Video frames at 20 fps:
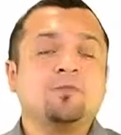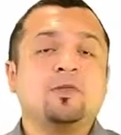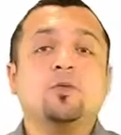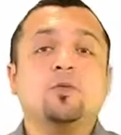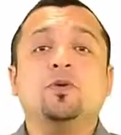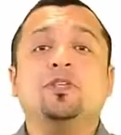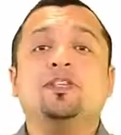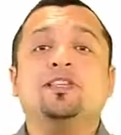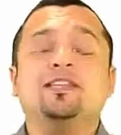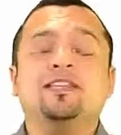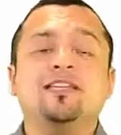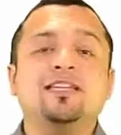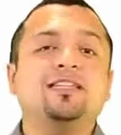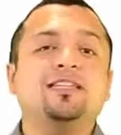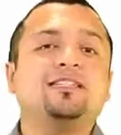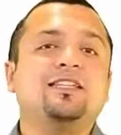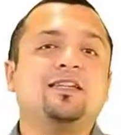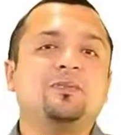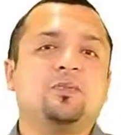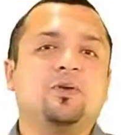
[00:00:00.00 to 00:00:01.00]
With
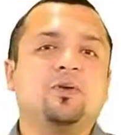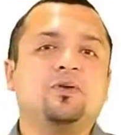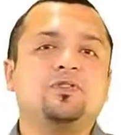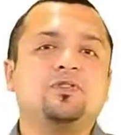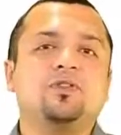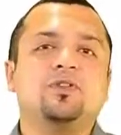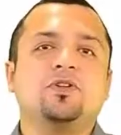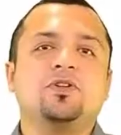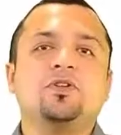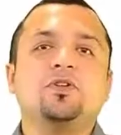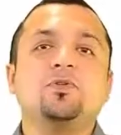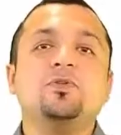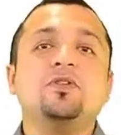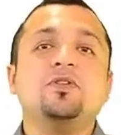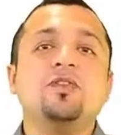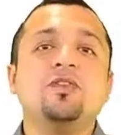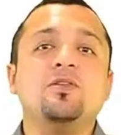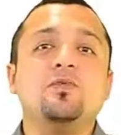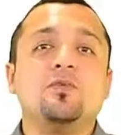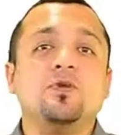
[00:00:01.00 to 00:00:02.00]
LinkedIn Poster,
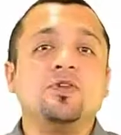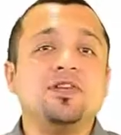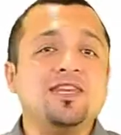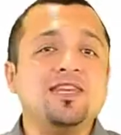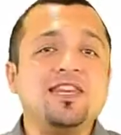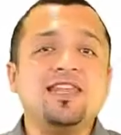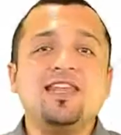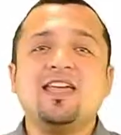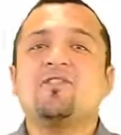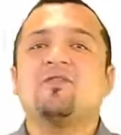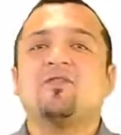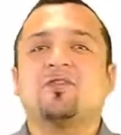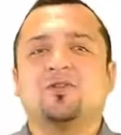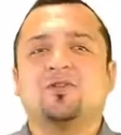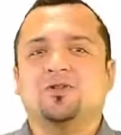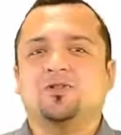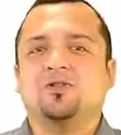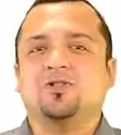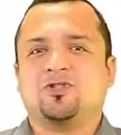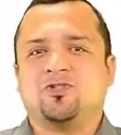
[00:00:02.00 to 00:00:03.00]
you would never
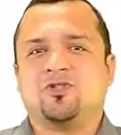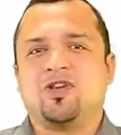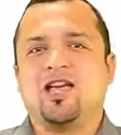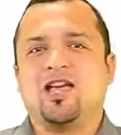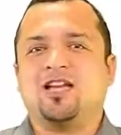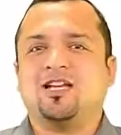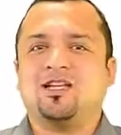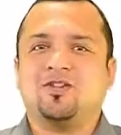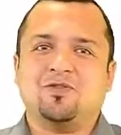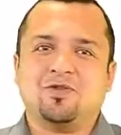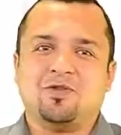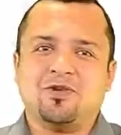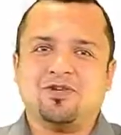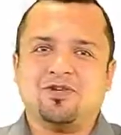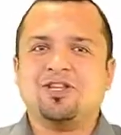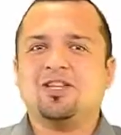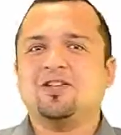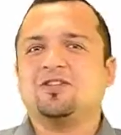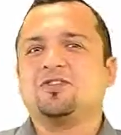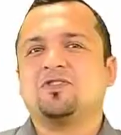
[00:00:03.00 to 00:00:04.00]
lose track of your
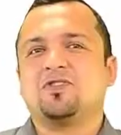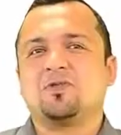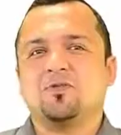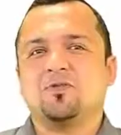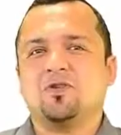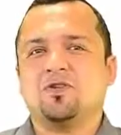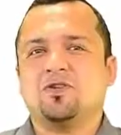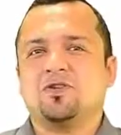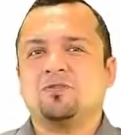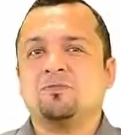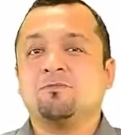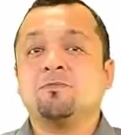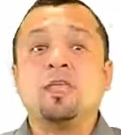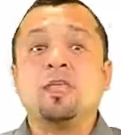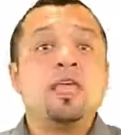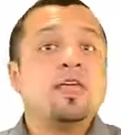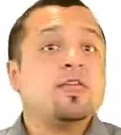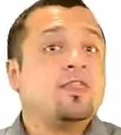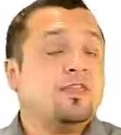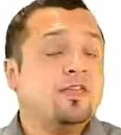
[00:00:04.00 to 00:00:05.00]
customers,
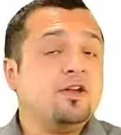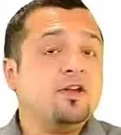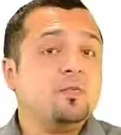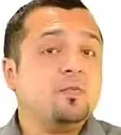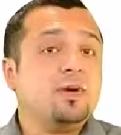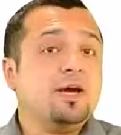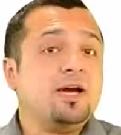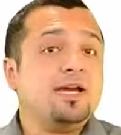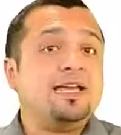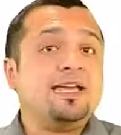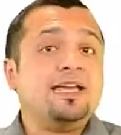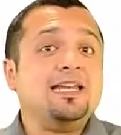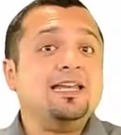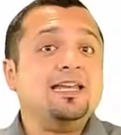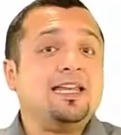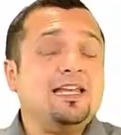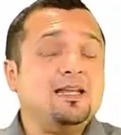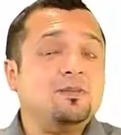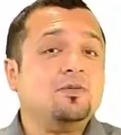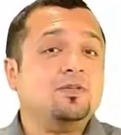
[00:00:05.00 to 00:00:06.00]
thereby
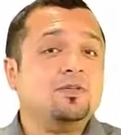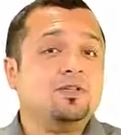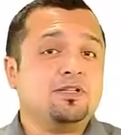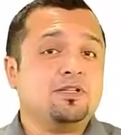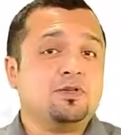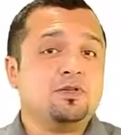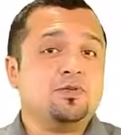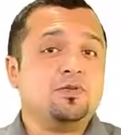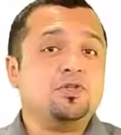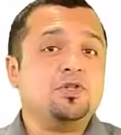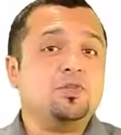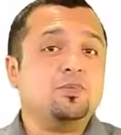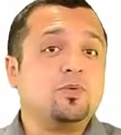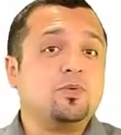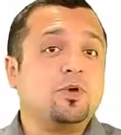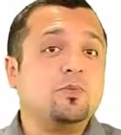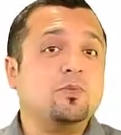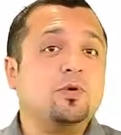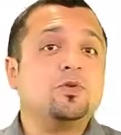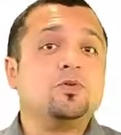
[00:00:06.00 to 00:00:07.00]
enabling you to
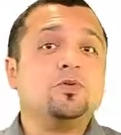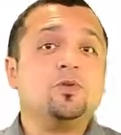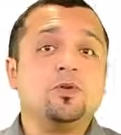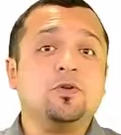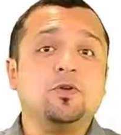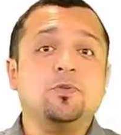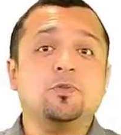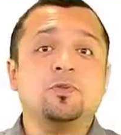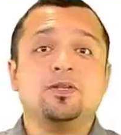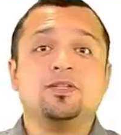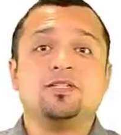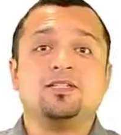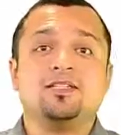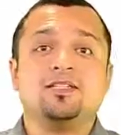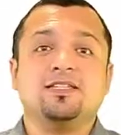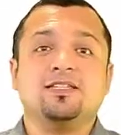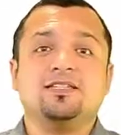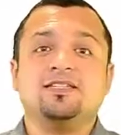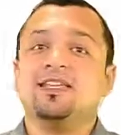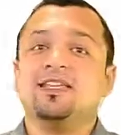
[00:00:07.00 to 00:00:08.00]
promote your
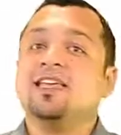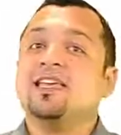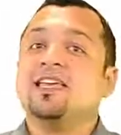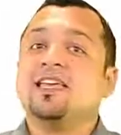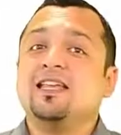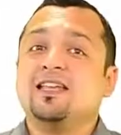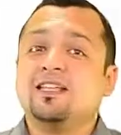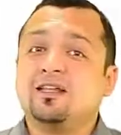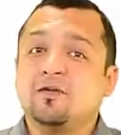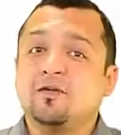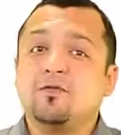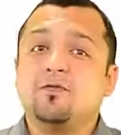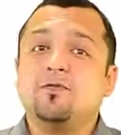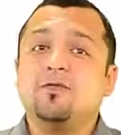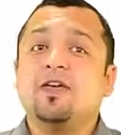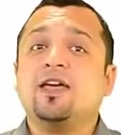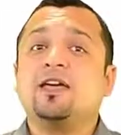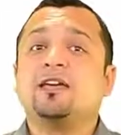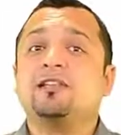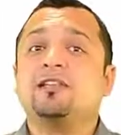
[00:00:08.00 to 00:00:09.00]
business in an
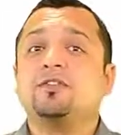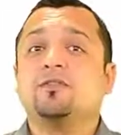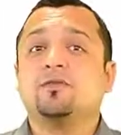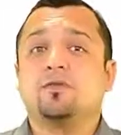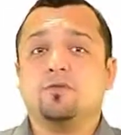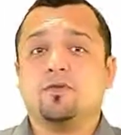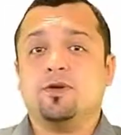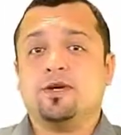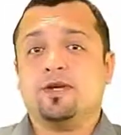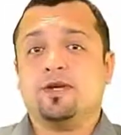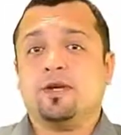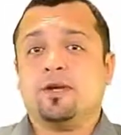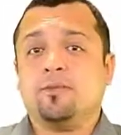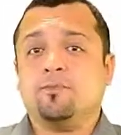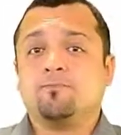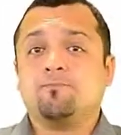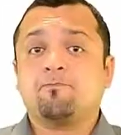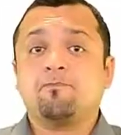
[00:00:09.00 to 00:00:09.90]
effective way.